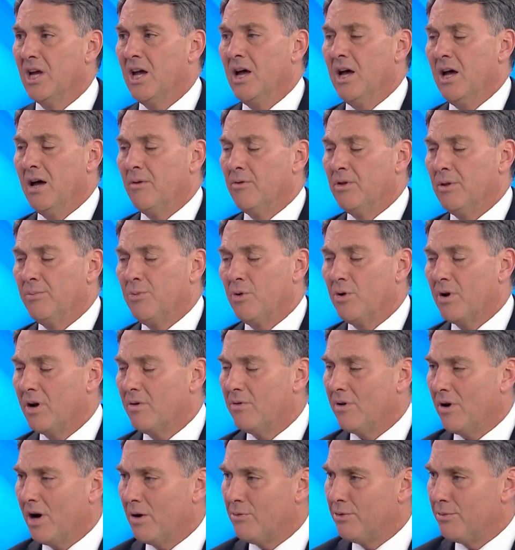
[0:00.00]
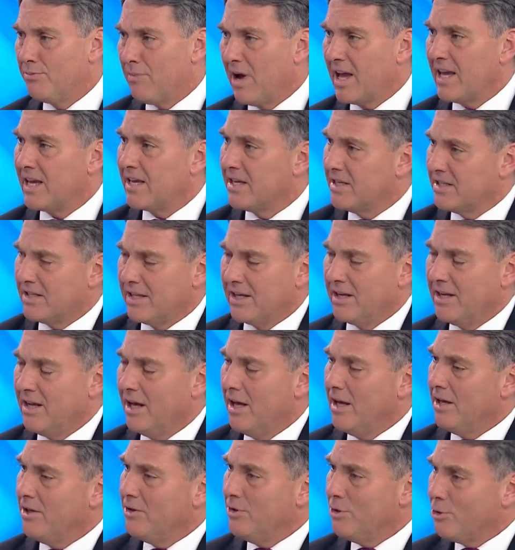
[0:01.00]
I mean, the point I would make is that
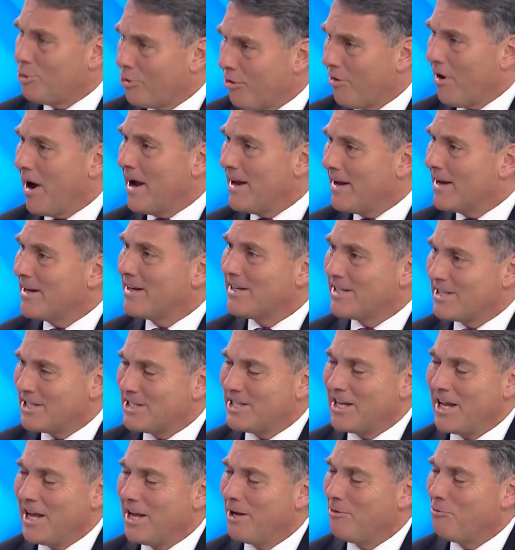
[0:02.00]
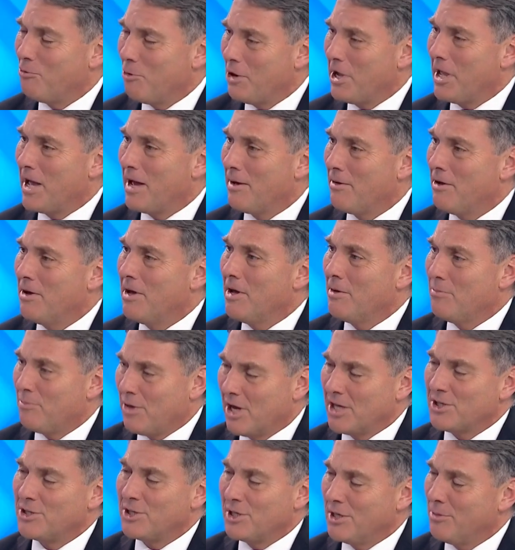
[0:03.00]
Ukraine understand we are
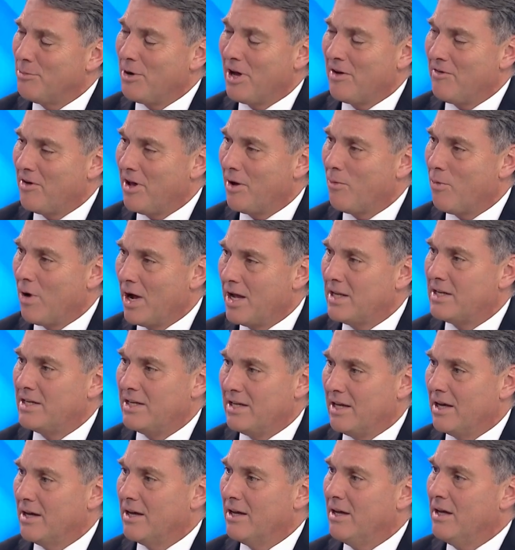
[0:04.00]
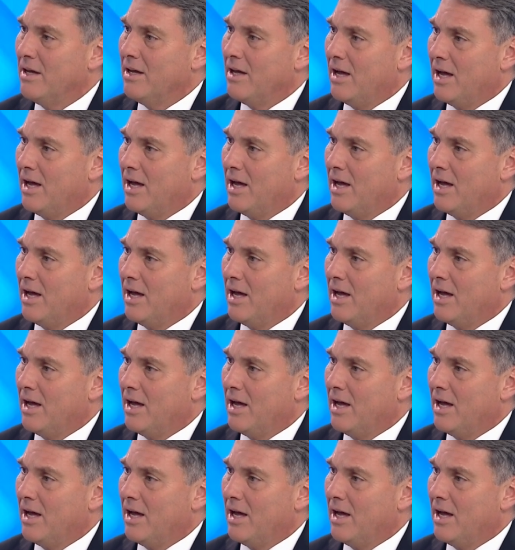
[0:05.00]
punching above our weight here,